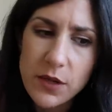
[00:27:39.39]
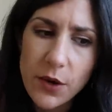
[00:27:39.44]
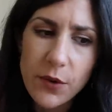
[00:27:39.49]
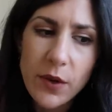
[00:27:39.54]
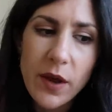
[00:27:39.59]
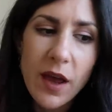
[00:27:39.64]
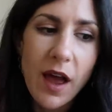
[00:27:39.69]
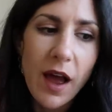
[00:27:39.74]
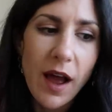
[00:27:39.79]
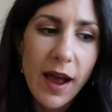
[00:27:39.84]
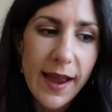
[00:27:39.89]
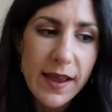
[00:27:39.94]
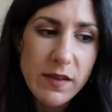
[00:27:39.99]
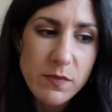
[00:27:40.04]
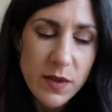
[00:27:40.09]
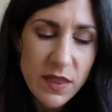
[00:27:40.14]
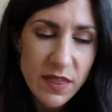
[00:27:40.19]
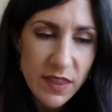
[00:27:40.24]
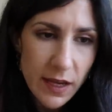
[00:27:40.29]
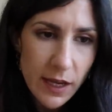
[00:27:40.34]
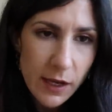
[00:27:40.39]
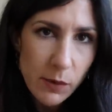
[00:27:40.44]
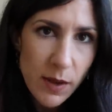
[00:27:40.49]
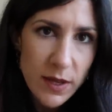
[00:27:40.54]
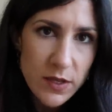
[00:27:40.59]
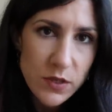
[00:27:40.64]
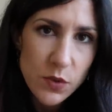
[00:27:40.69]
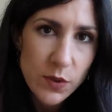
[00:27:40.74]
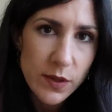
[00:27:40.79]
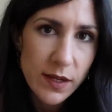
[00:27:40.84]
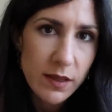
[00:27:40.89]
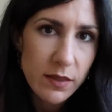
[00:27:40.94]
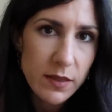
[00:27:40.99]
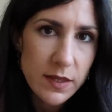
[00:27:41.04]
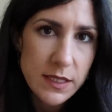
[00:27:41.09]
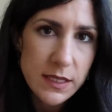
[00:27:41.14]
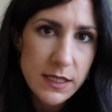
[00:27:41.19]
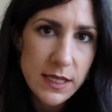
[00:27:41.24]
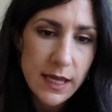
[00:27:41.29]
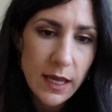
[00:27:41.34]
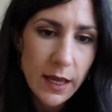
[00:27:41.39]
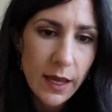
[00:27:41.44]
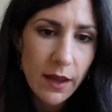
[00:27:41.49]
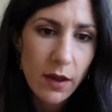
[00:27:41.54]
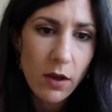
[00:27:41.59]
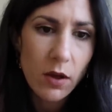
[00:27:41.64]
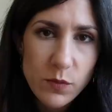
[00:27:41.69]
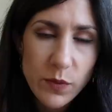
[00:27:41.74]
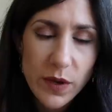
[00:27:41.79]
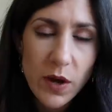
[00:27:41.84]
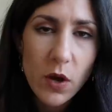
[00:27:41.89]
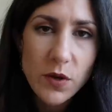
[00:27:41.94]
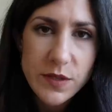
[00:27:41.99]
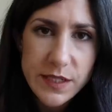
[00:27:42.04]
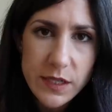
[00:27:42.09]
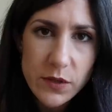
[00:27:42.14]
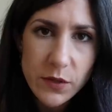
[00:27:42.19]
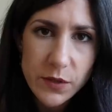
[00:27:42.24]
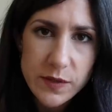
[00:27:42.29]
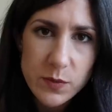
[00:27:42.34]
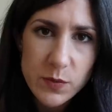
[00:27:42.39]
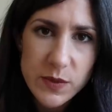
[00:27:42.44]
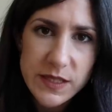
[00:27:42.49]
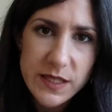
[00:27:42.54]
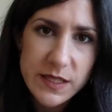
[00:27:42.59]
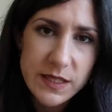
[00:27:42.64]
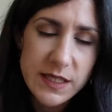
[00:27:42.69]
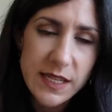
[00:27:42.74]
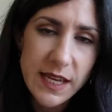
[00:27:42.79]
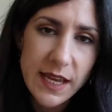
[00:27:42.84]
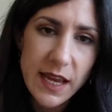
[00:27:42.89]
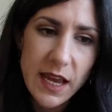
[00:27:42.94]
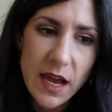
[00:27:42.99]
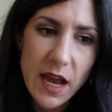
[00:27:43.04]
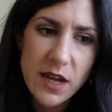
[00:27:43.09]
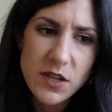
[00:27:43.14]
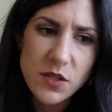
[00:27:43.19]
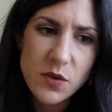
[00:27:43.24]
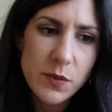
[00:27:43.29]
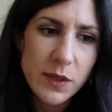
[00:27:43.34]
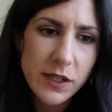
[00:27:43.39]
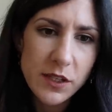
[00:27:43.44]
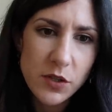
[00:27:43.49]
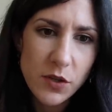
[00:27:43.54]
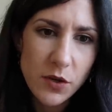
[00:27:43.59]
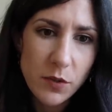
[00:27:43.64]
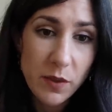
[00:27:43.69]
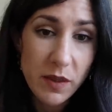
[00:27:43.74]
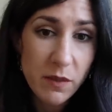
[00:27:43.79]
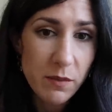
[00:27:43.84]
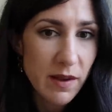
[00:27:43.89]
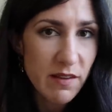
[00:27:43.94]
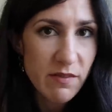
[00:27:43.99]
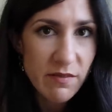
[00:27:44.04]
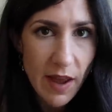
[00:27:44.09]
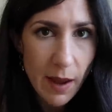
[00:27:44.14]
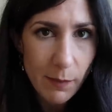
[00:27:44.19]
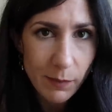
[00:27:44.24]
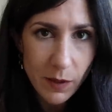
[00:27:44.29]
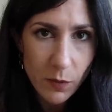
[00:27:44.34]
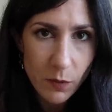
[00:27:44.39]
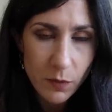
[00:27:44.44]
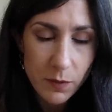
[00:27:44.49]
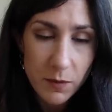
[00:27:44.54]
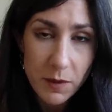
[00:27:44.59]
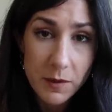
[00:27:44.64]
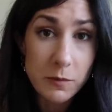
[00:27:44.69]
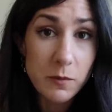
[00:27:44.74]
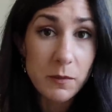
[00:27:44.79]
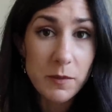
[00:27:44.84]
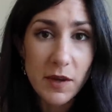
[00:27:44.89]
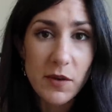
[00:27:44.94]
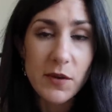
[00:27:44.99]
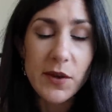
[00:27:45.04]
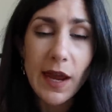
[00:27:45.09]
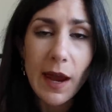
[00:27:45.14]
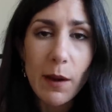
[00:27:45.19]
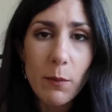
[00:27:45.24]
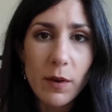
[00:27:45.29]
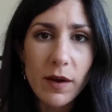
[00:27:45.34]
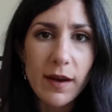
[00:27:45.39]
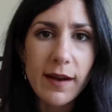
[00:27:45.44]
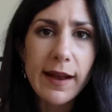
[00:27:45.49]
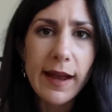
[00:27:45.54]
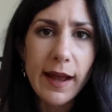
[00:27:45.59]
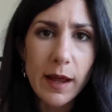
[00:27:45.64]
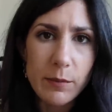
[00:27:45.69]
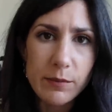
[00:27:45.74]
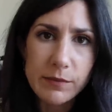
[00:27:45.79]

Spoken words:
So I have been thinking about doing it this year. We're hosting Christmas this year. I don't really know whether my family would want to be on camera.